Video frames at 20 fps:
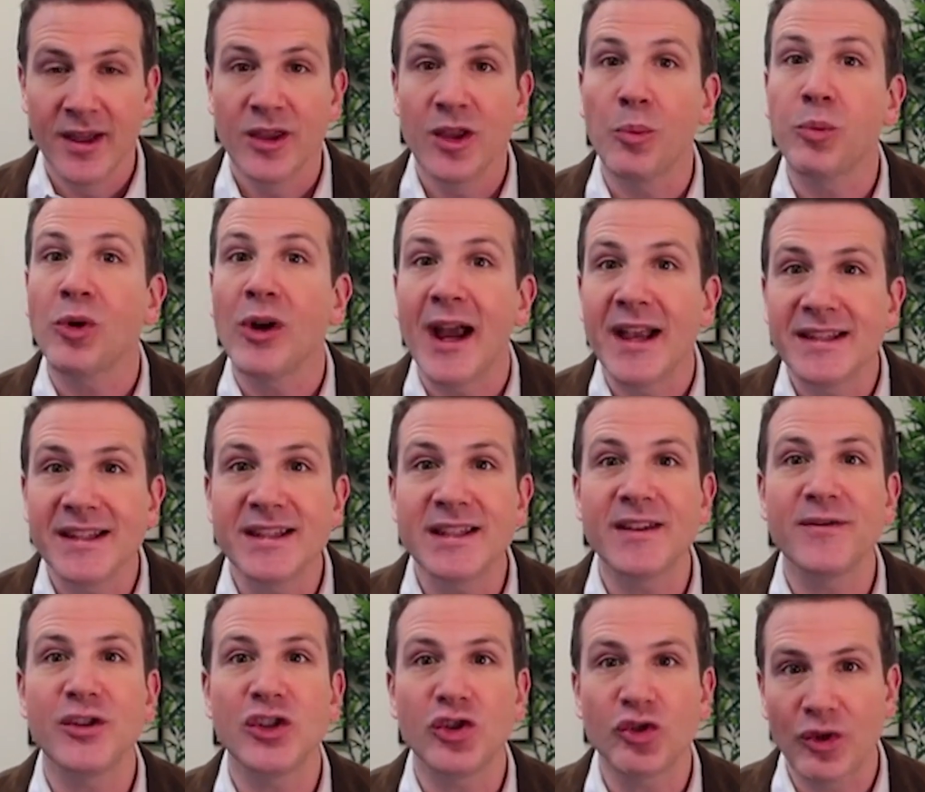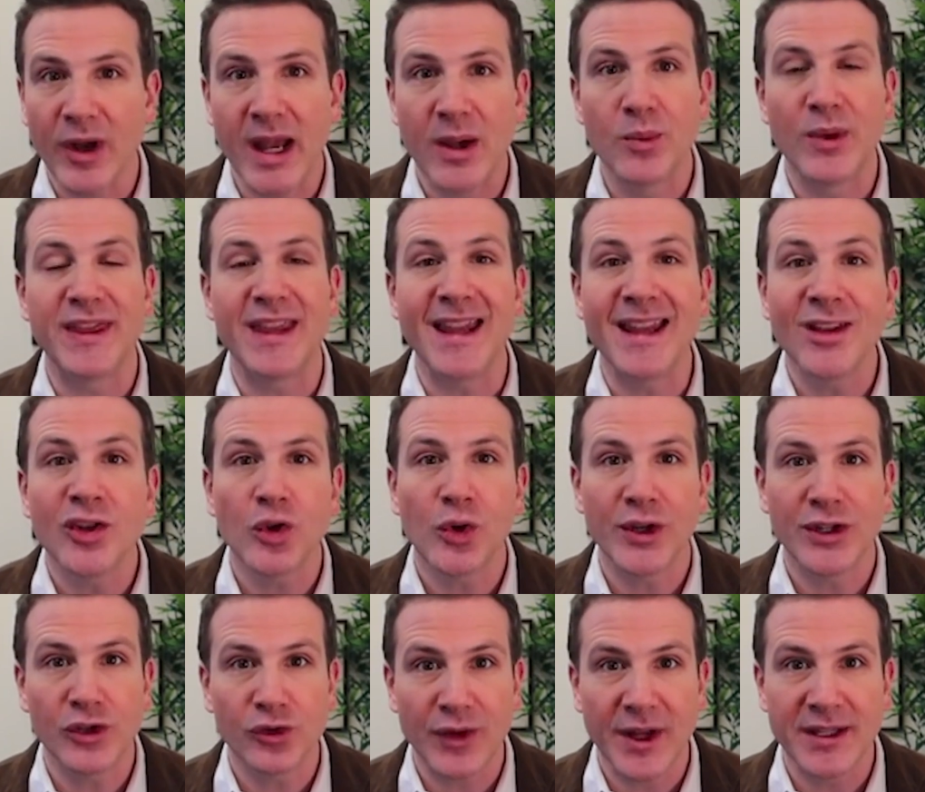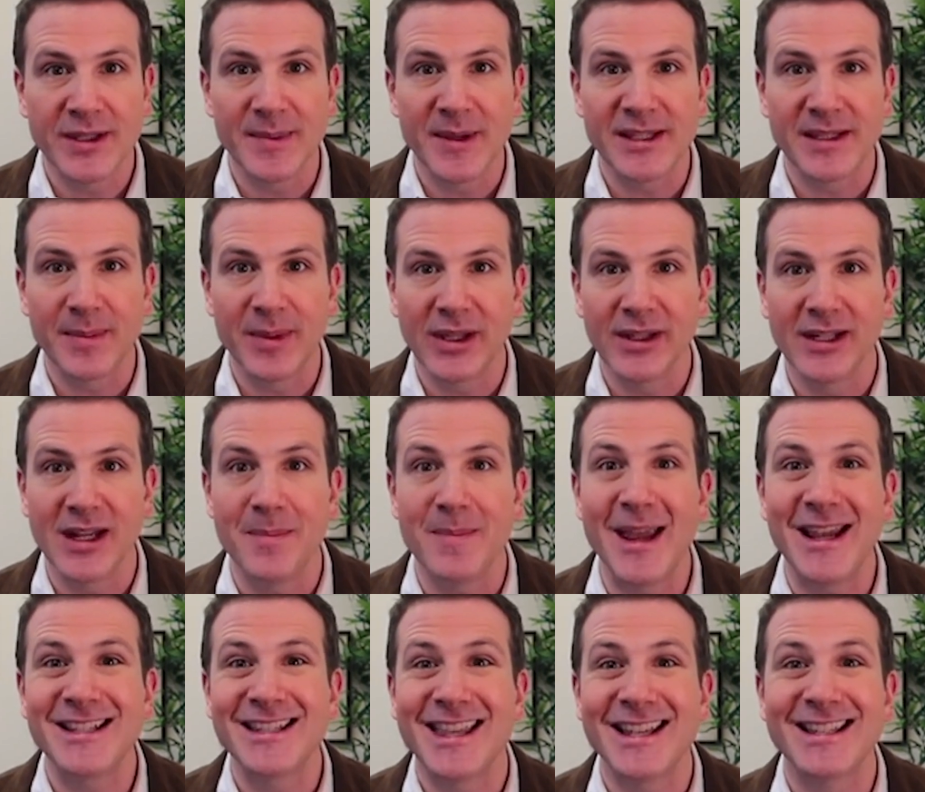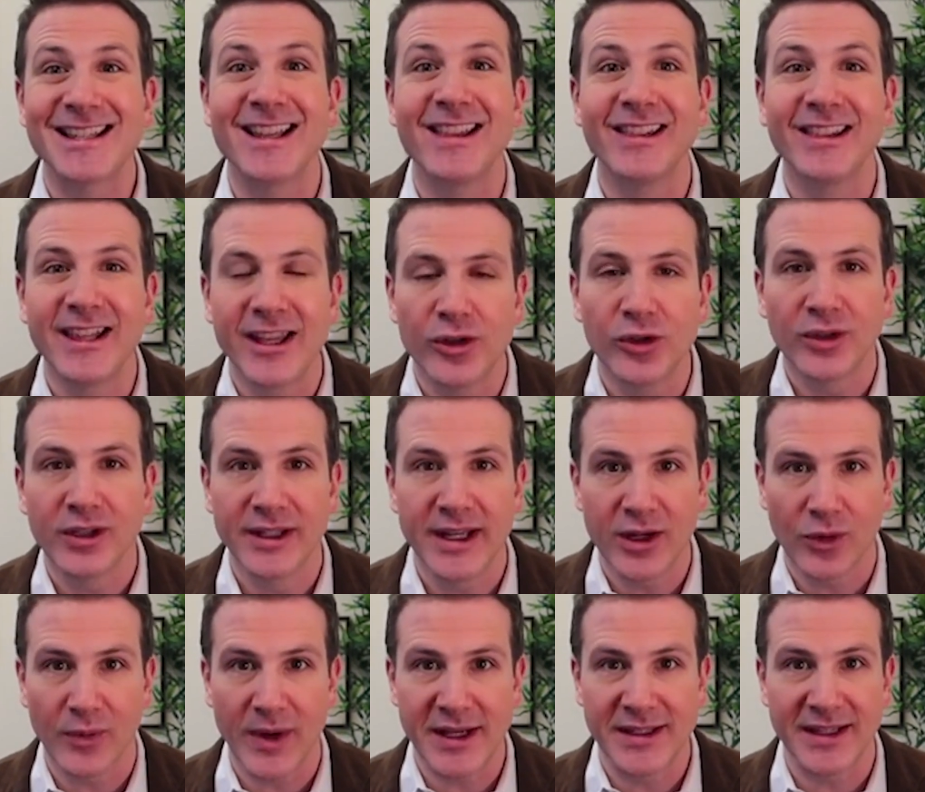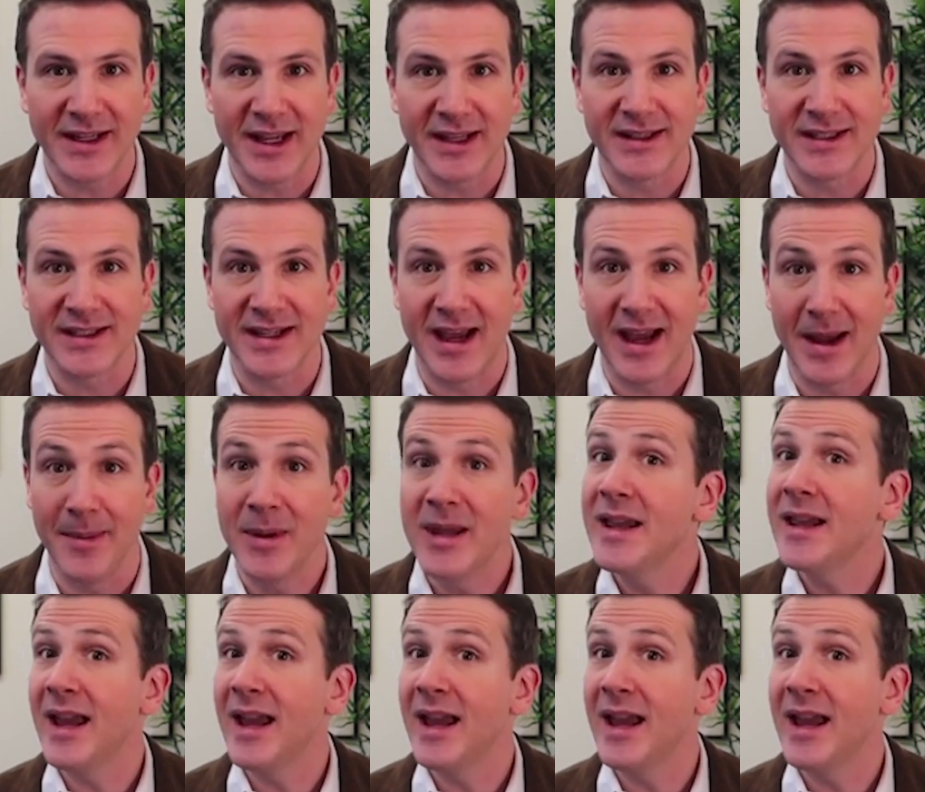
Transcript: The presence of a strain with increased transmissibility makes this literally a race against time.